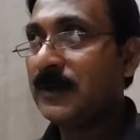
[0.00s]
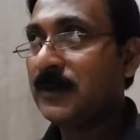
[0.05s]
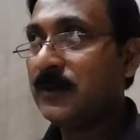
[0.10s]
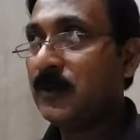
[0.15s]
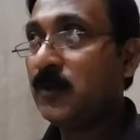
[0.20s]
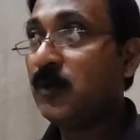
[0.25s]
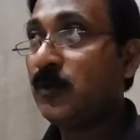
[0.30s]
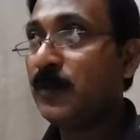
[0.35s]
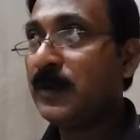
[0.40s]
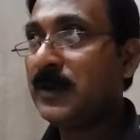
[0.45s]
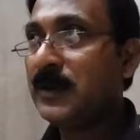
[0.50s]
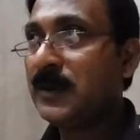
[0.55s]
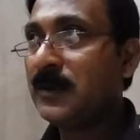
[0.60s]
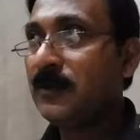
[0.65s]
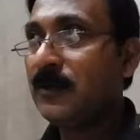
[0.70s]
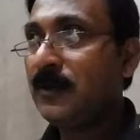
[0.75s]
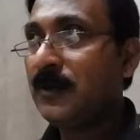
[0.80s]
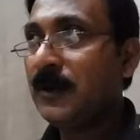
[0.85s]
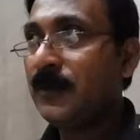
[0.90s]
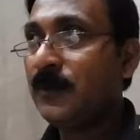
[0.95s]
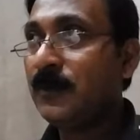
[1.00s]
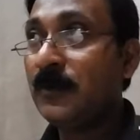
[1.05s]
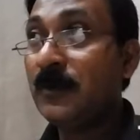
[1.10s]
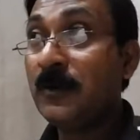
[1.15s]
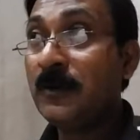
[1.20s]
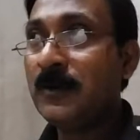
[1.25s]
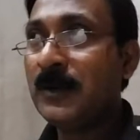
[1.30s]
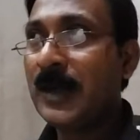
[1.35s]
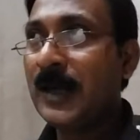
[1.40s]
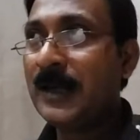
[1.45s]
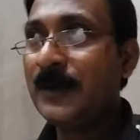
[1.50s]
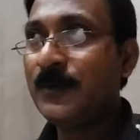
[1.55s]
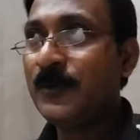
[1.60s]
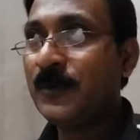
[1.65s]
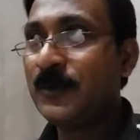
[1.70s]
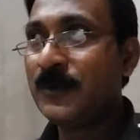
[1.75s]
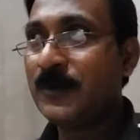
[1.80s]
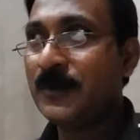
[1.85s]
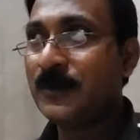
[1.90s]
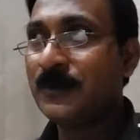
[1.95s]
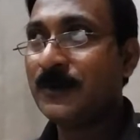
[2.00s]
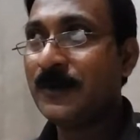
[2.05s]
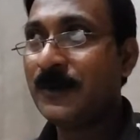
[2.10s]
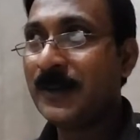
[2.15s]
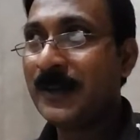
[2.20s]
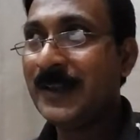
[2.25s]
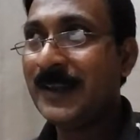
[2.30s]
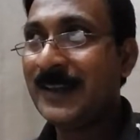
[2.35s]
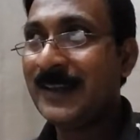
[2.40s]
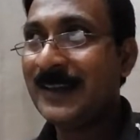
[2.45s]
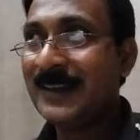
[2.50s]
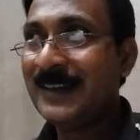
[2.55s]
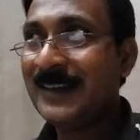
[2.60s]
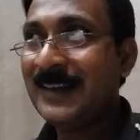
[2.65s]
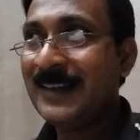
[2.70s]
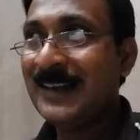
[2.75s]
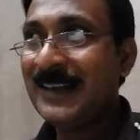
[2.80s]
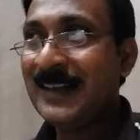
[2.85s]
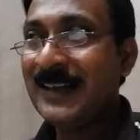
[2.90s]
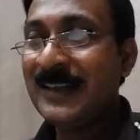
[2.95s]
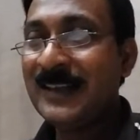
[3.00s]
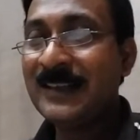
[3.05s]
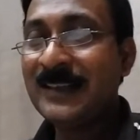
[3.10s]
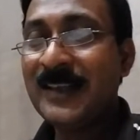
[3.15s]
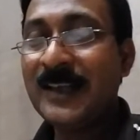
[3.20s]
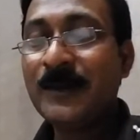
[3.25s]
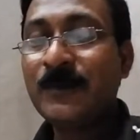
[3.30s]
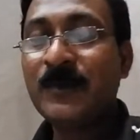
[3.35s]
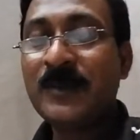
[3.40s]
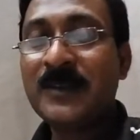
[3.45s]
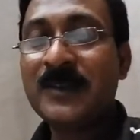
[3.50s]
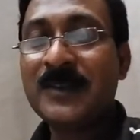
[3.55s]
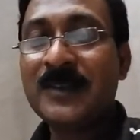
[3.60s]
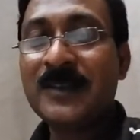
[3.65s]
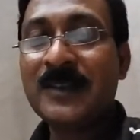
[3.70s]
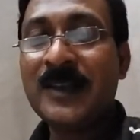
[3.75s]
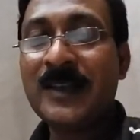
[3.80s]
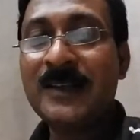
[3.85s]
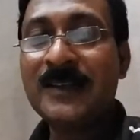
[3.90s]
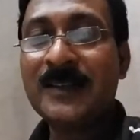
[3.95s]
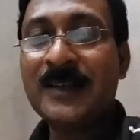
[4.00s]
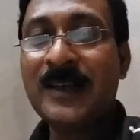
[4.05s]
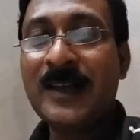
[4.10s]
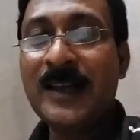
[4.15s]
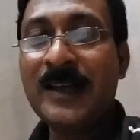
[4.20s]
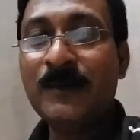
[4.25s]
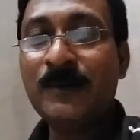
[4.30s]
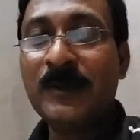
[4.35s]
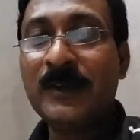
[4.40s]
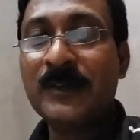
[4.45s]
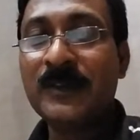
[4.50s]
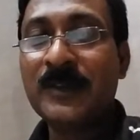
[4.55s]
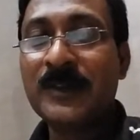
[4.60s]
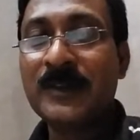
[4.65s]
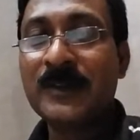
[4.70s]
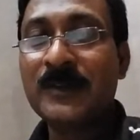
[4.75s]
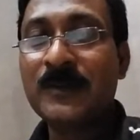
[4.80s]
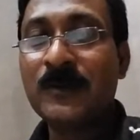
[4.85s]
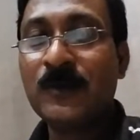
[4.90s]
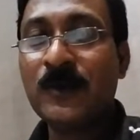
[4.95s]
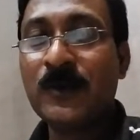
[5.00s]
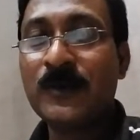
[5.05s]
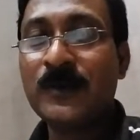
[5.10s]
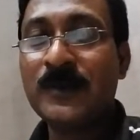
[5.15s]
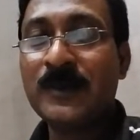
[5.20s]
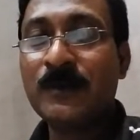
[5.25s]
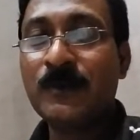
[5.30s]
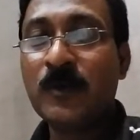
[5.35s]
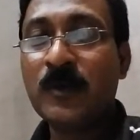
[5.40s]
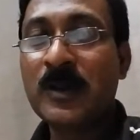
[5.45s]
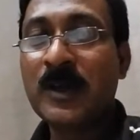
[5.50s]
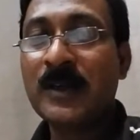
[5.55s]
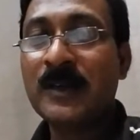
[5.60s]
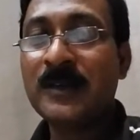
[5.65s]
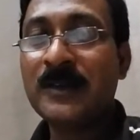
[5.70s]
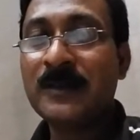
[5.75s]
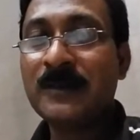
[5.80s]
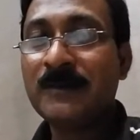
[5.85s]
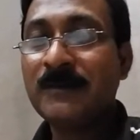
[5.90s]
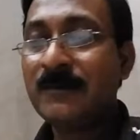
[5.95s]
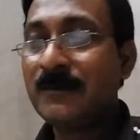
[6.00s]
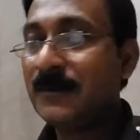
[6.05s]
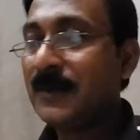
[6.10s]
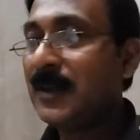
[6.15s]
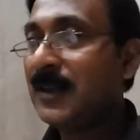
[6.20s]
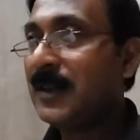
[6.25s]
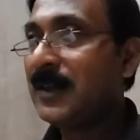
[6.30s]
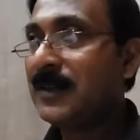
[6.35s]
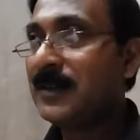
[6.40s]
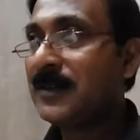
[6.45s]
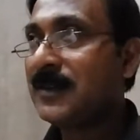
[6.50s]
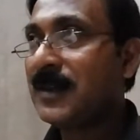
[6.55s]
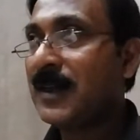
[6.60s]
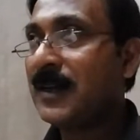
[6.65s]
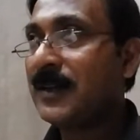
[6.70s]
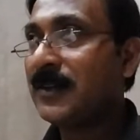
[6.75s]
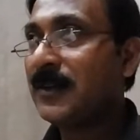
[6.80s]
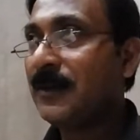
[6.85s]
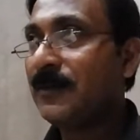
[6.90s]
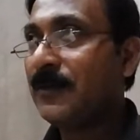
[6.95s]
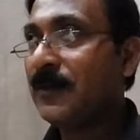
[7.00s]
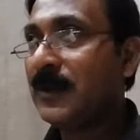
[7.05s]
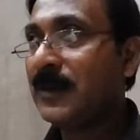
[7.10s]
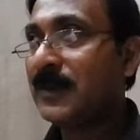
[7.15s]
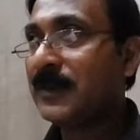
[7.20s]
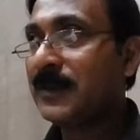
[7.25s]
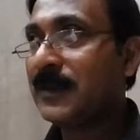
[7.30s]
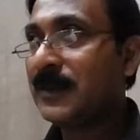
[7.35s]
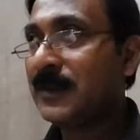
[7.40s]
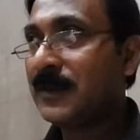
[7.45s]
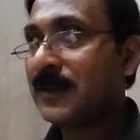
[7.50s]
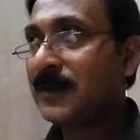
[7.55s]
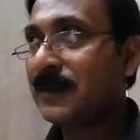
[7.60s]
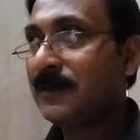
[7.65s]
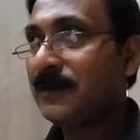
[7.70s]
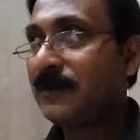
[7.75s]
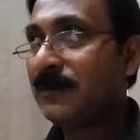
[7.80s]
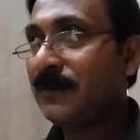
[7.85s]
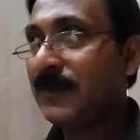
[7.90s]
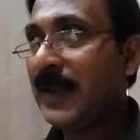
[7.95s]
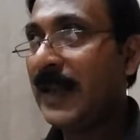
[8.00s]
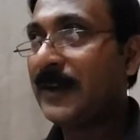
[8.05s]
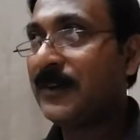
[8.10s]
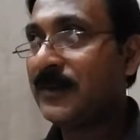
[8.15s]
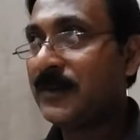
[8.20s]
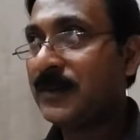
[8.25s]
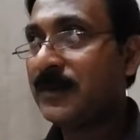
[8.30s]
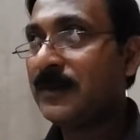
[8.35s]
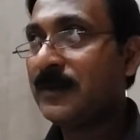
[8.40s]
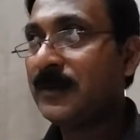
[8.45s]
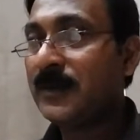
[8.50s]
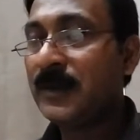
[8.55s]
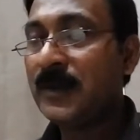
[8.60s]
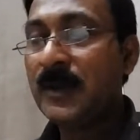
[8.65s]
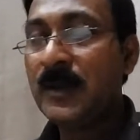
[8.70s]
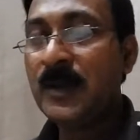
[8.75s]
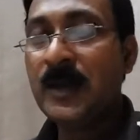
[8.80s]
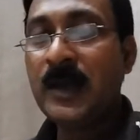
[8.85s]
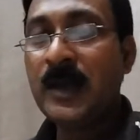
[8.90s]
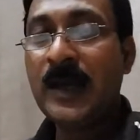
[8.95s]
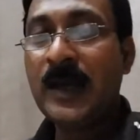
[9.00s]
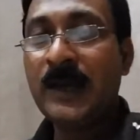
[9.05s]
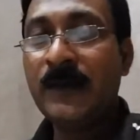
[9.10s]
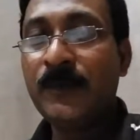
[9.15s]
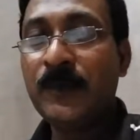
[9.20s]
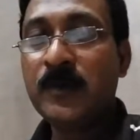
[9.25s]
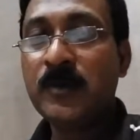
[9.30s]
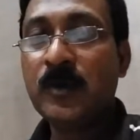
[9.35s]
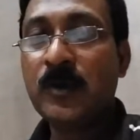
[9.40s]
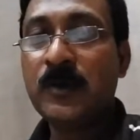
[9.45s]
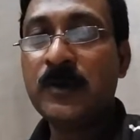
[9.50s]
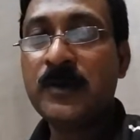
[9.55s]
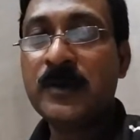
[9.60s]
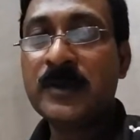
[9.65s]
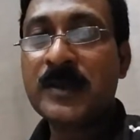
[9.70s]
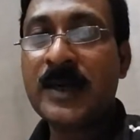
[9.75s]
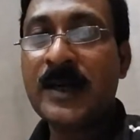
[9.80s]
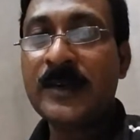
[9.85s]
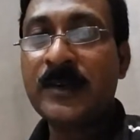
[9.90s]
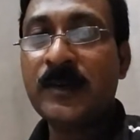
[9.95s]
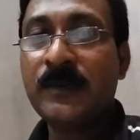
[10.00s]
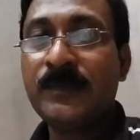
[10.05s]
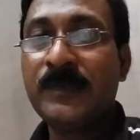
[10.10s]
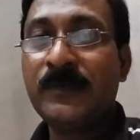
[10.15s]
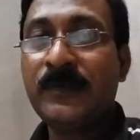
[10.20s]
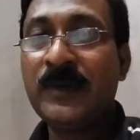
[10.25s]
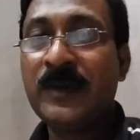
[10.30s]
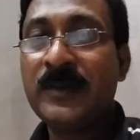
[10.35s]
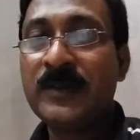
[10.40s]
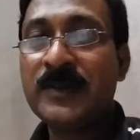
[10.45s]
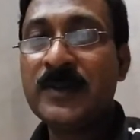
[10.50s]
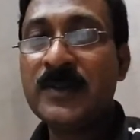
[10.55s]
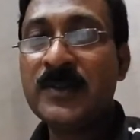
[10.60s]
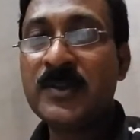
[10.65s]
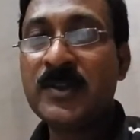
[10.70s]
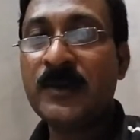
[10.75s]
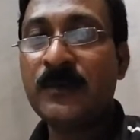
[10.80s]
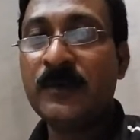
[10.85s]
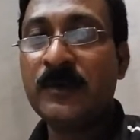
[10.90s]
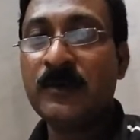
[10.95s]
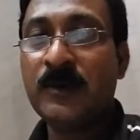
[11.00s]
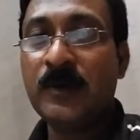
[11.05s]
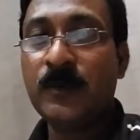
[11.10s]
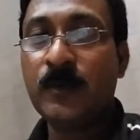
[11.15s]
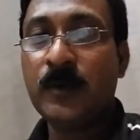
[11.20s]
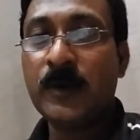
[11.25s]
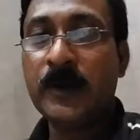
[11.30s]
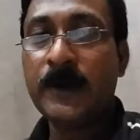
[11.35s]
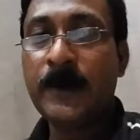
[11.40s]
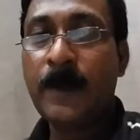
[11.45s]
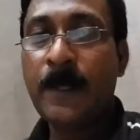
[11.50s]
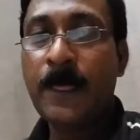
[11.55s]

Zoo means, if you go to the Alifut Zoo, okay, that means there is the animal thing. Zoology. Botany, that study of what is this plant. And physiology, study of different system in our body.